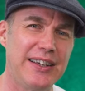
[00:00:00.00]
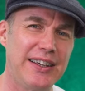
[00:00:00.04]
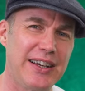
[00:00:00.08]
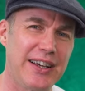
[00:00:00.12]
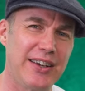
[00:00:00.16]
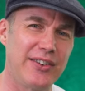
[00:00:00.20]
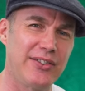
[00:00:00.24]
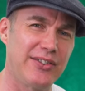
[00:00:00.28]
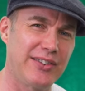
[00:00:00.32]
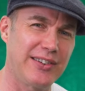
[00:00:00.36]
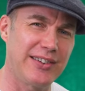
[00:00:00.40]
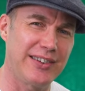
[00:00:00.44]

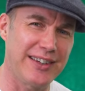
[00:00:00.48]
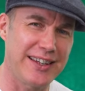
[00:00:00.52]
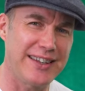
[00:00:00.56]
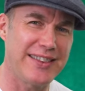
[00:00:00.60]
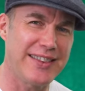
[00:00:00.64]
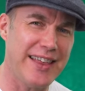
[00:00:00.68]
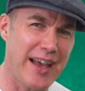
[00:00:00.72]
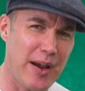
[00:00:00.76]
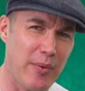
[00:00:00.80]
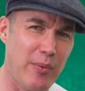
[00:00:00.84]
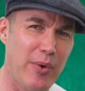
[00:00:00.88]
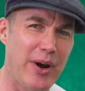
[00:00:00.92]
as,
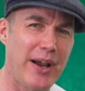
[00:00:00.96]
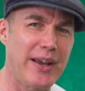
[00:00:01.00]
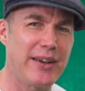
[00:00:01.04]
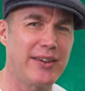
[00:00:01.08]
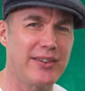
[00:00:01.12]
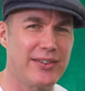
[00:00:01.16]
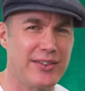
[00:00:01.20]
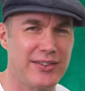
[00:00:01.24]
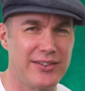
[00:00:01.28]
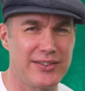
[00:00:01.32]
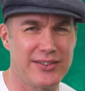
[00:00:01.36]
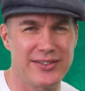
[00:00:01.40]
in that way
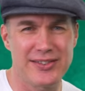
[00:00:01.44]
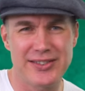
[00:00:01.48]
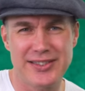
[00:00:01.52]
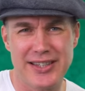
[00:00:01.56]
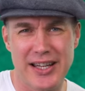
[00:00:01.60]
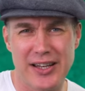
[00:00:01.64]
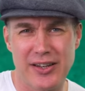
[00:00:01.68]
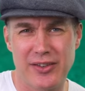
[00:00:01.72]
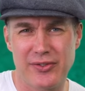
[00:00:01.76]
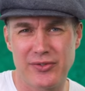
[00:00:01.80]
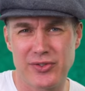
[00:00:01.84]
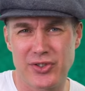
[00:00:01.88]

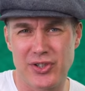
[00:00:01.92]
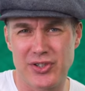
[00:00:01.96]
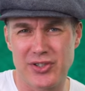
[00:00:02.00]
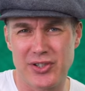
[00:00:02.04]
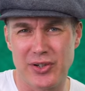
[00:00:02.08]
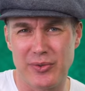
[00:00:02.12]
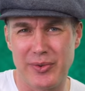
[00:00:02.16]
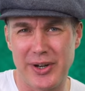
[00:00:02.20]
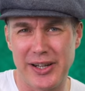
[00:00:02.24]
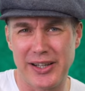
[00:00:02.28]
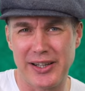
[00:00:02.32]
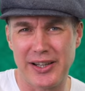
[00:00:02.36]
instead of just
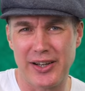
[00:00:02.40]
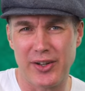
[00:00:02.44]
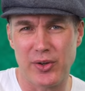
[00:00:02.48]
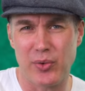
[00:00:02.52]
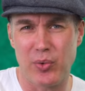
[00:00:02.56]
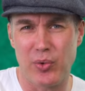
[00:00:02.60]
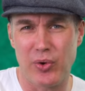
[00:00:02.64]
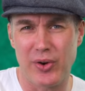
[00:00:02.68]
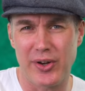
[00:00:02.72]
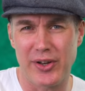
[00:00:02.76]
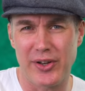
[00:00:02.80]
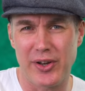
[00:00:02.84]
a regular
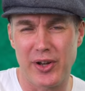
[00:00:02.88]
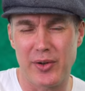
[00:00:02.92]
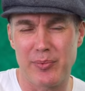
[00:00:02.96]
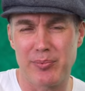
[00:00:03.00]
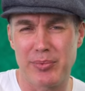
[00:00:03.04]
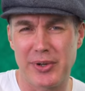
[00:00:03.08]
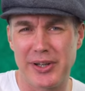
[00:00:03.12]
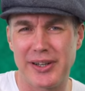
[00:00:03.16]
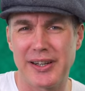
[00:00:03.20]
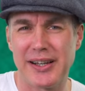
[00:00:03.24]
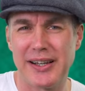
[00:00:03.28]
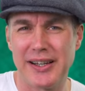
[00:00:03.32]
quarter note.
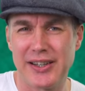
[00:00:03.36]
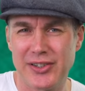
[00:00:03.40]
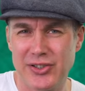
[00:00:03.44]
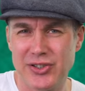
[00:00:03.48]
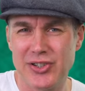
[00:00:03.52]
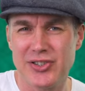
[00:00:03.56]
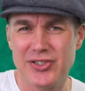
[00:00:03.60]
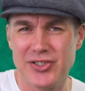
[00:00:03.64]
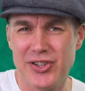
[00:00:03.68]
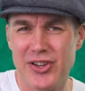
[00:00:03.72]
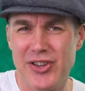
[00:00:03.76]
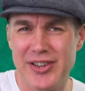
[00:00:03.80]
But
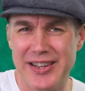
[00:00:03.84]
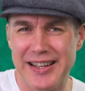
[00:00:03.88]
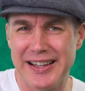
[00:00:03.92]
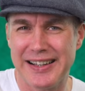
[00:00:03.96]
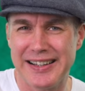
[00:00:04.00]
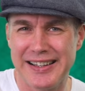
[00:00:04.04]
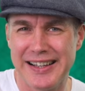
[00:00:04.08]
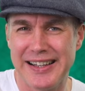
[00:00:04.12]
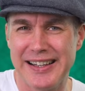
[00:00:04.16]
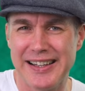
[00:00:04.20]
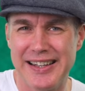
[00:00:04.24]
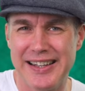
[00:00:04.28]
just so you can
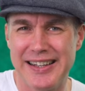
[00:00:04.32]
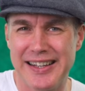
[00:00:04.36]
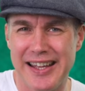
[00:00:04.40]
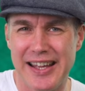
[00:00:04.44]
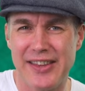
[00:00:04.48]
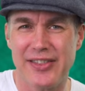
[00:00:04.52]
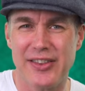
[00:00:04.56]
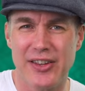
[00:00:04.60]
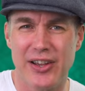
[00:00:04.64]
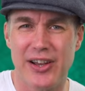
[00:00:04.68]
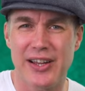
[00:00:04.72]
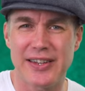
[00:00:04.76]
clearly
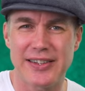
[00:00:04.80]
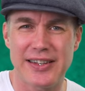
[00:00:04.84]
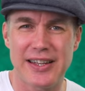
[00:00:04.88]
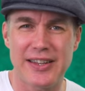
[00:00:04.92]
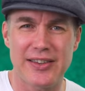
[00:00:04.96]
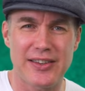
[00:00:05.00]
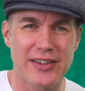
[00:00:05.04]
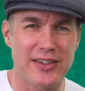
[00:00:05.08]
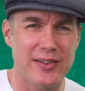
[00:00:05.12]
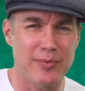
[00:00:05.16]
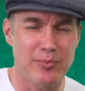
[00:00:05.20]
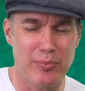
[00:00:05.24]
get the
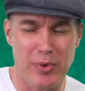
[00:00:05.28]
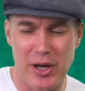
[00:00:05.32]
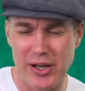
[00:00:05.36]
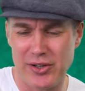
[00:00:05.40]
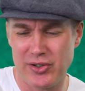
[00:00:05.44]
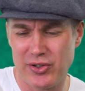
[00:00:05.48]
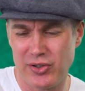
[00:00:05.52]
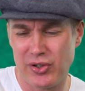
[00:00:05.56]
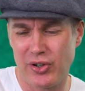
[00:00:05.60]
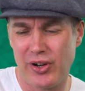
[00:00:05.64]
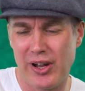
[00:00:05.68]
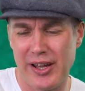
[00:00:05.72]
idea that by
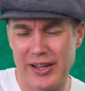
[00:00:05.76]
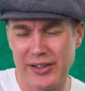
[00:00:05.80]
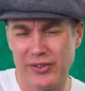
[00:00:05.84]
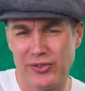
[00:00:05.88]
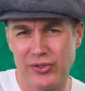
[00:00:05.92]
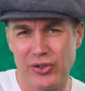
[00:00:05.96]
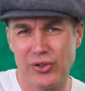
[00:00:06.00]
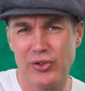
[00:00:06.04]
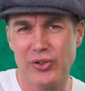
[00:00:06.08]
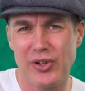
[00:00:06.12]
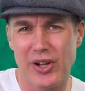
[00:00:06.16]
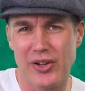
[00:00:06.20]
tying
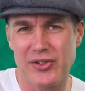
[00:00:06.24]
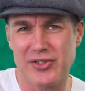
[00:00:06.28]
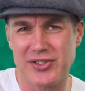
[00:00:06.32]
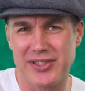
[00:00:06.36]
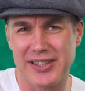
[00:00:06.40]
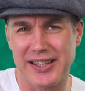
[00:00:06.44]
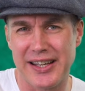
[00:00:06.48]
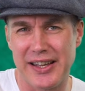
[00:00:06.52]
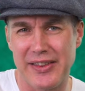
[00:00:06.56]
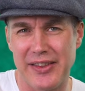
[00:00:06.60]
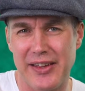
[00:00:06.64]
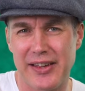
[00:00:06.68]
two notes
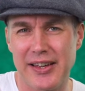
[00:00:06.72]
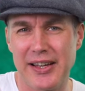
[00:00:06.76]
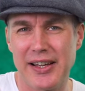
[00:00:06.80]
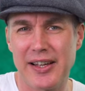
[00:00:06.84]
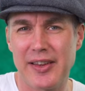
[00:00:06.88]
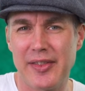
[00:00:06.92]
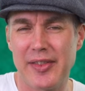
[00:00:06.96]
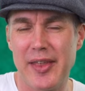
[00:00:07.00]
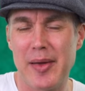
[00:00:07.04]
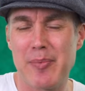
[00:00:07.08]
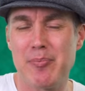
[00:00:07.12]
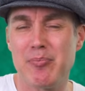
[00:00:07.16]
together,
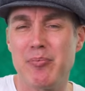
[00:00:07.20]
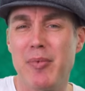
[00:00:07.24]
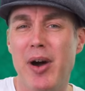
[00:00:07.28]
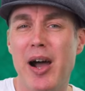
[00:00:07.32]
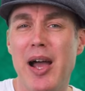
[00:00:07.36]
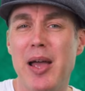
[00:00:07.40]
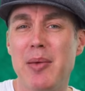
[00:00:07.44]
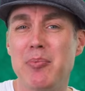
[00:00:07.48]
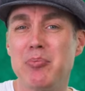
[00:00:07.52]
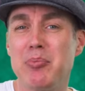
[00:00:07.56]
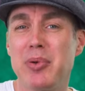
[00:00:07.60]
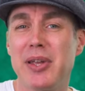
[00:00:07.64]
there
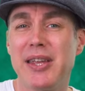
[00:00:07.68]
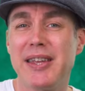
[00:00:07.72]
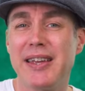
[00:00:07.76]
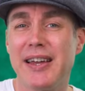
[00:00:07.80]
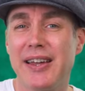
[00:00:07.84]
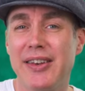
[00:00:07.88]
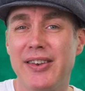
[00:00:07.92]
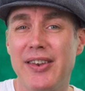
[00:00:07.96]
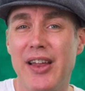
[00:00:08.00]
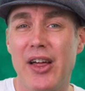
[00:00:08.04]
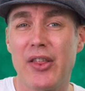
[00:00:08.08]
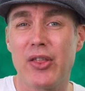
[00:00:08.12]
might be
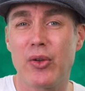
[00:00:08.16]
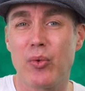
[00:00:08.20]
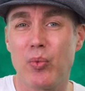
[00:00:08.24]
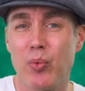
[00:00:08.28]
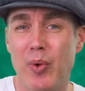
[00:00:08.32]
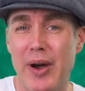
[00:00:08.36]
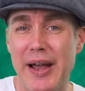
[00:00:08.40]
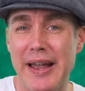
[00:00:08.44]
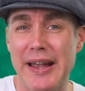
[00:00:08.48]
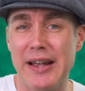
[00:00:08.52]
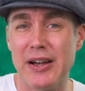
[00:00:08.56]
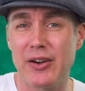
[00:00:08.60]
another
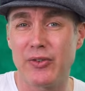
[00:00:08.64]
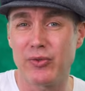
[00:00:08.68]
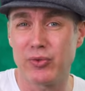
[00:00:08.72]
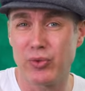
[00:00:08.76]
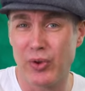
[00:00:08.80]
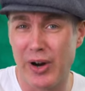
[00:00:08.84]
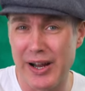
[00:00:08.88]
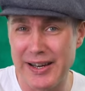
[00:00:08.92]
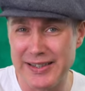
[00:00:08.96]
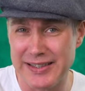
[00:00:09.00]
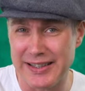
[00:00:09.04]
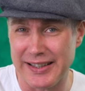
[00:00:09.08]
way of
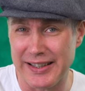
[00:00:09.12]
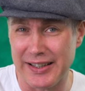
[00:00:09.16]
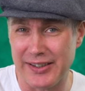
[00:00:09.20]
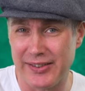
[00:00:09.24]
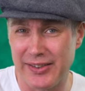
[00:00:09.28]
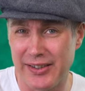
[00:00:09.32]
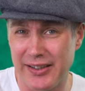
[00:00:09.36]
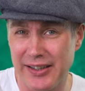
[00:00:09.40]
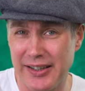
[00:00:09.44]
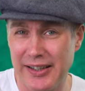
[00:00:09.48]
writing it.